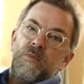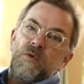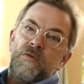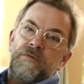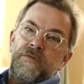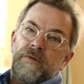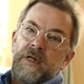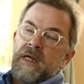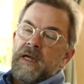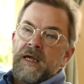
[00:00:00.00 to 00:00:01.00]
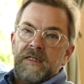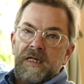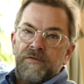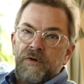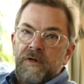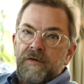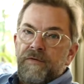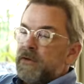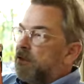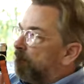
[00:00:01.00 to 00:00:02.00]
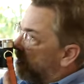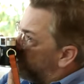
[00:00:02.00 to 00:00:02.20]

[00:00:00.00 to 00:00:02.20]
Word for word: move instead of turning the focus ring.